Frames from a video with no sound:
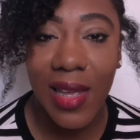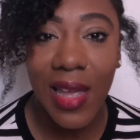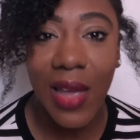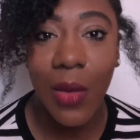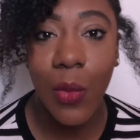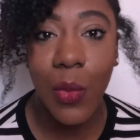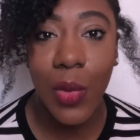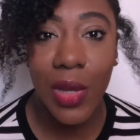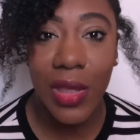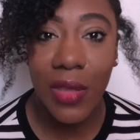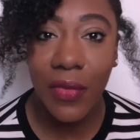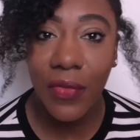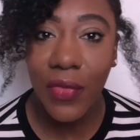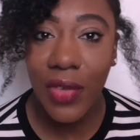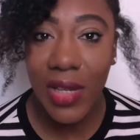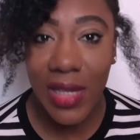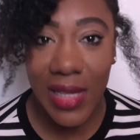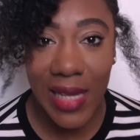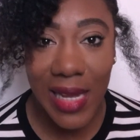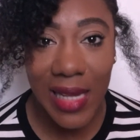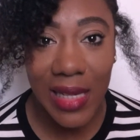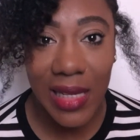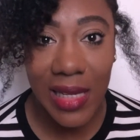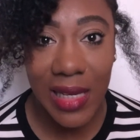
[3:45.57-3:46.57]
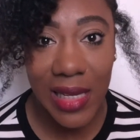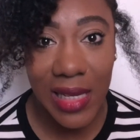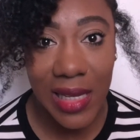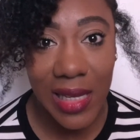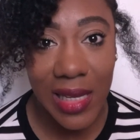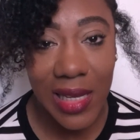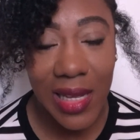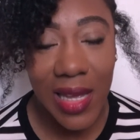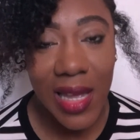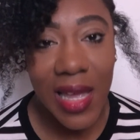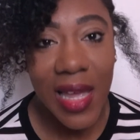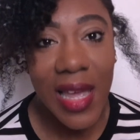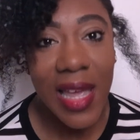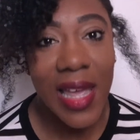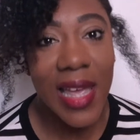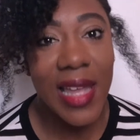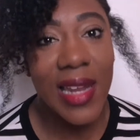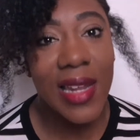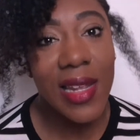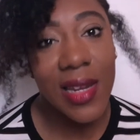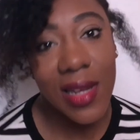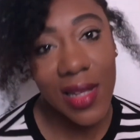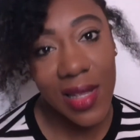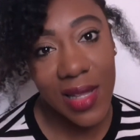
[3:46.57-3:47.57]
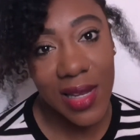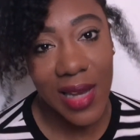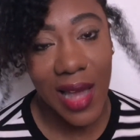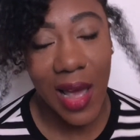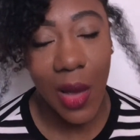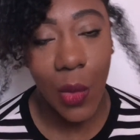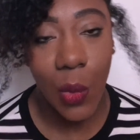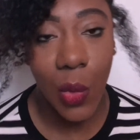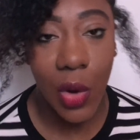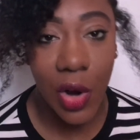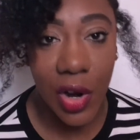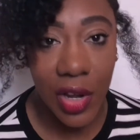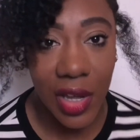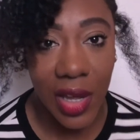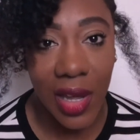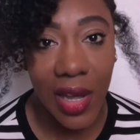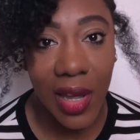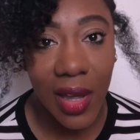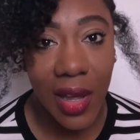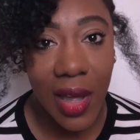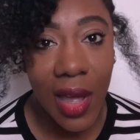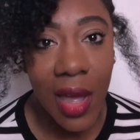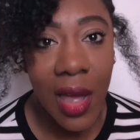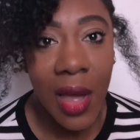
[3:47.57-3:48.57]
and with fidelity and it is not working.